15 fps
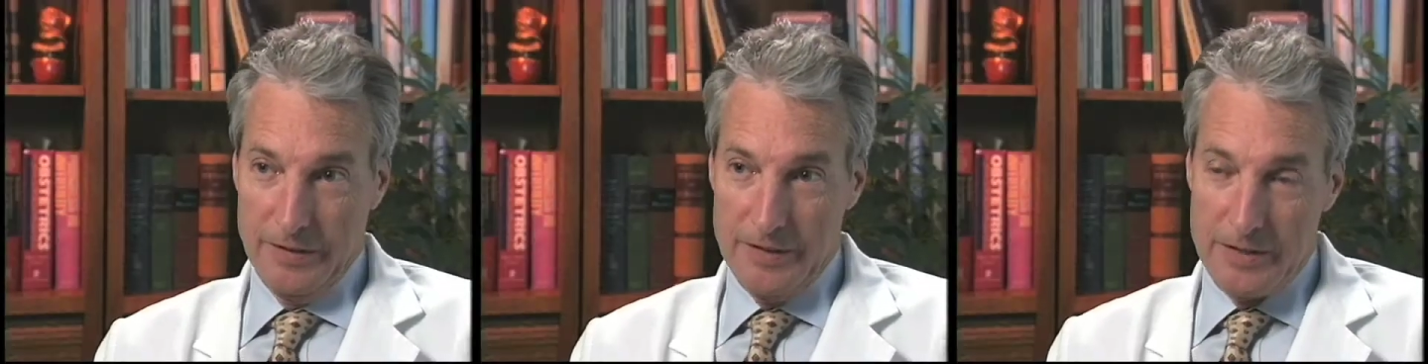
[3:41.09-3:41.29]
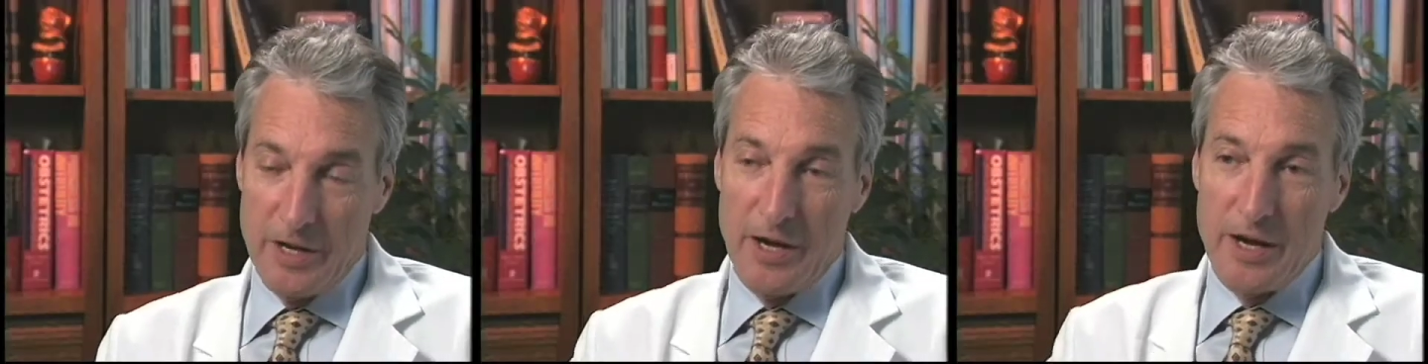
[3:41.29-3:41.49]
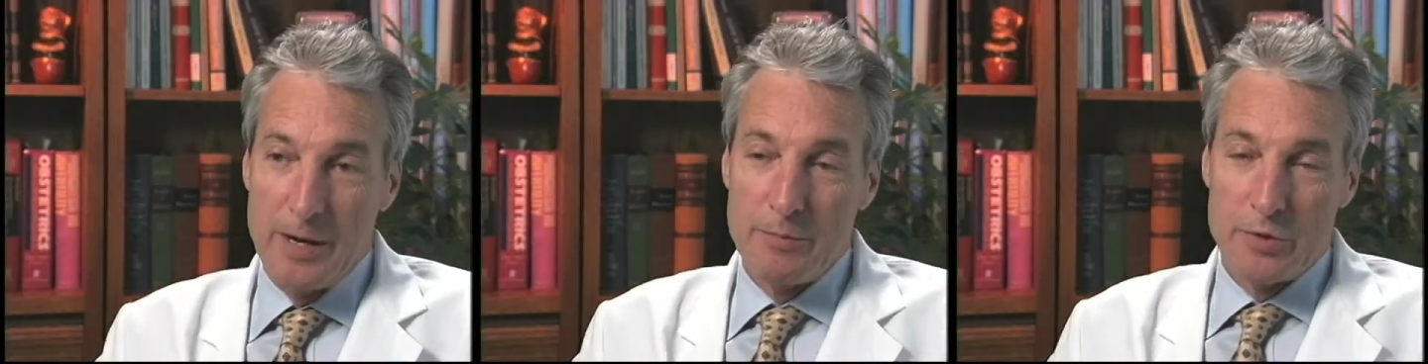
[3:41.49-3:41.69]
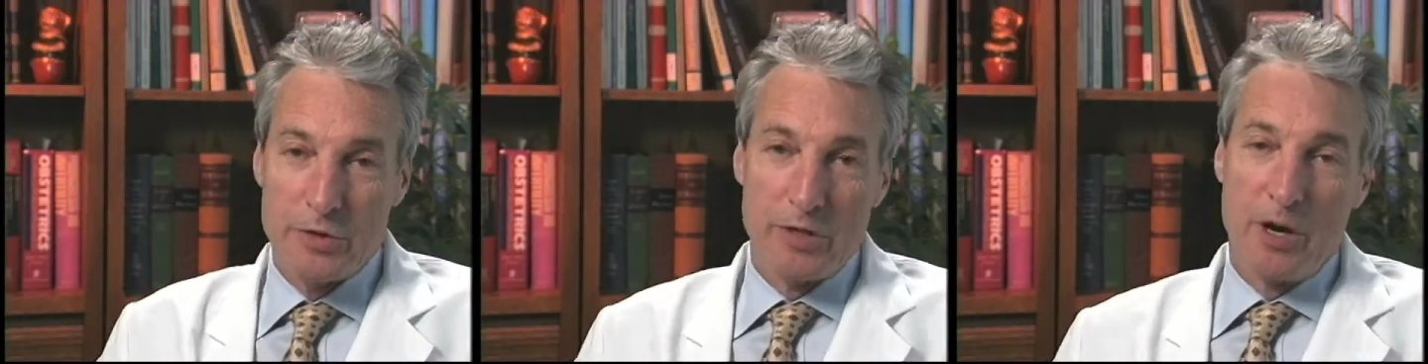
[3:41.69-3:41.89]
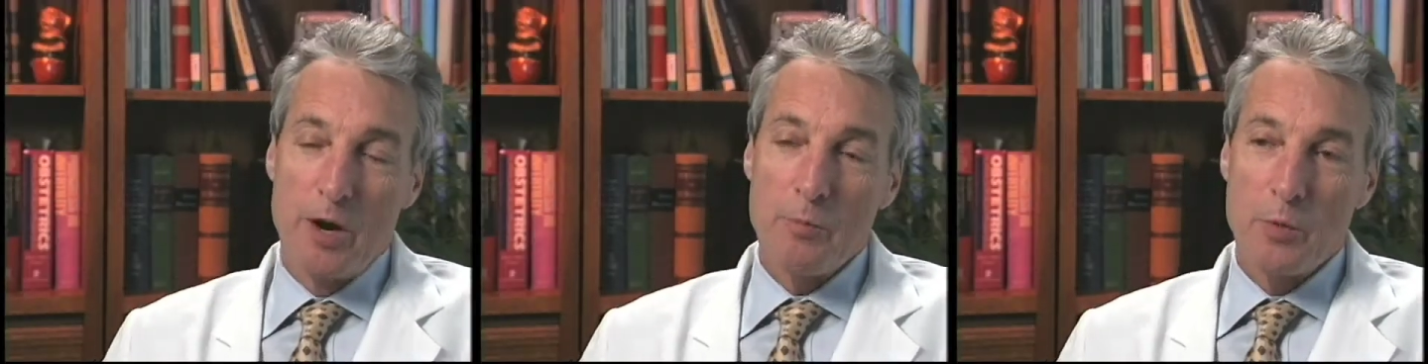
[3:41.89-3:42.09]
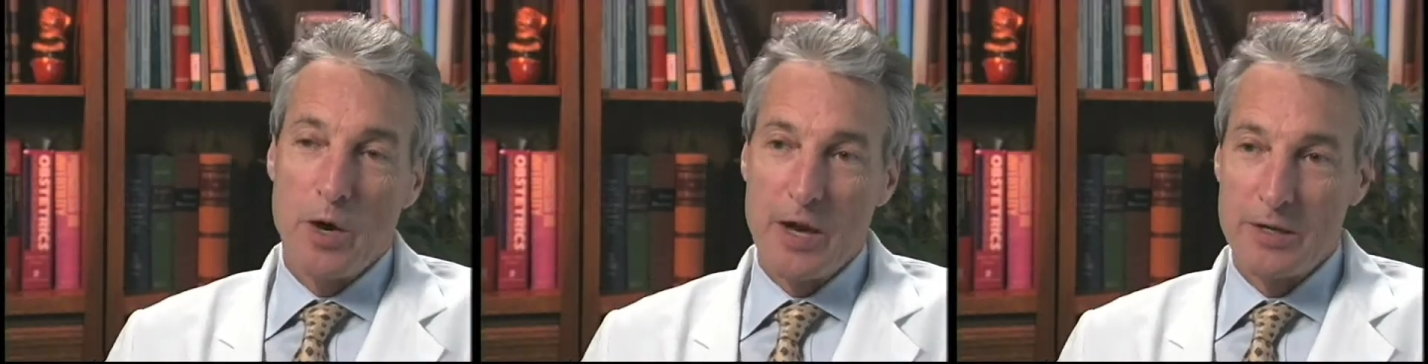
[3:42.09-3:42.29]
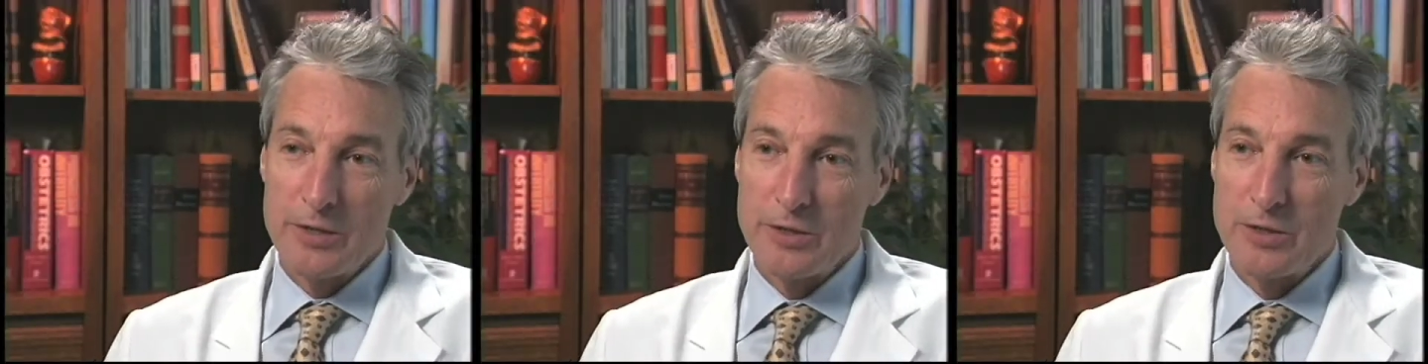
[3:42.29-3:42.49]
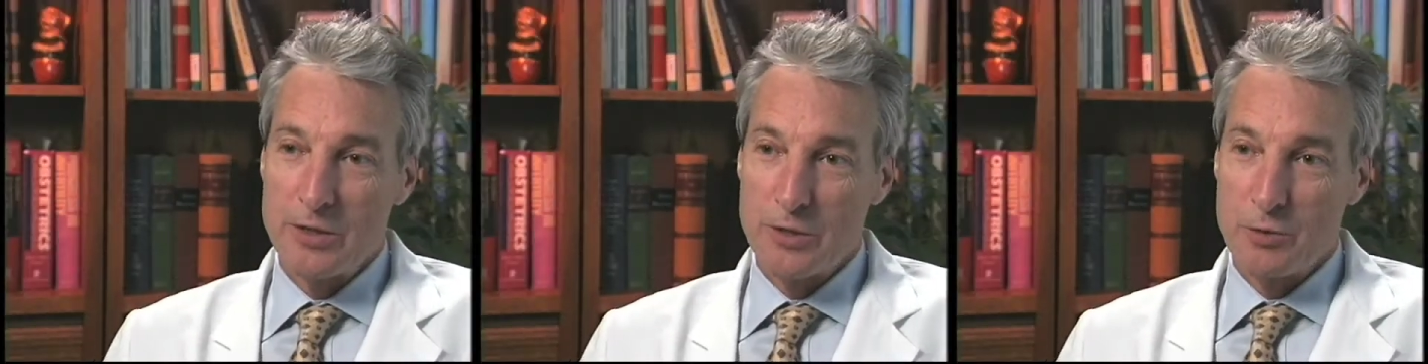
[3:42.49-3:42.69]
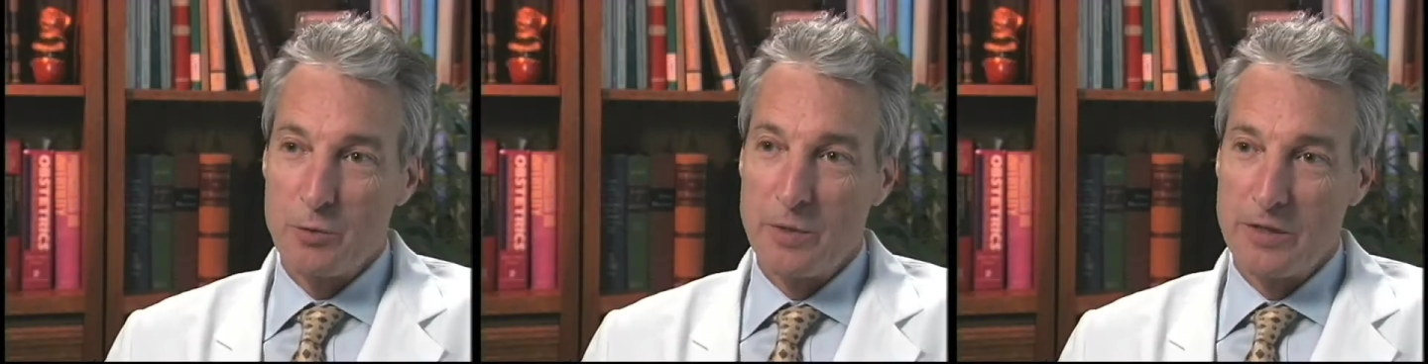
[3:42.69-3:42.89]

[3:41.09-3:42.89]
times in our practice is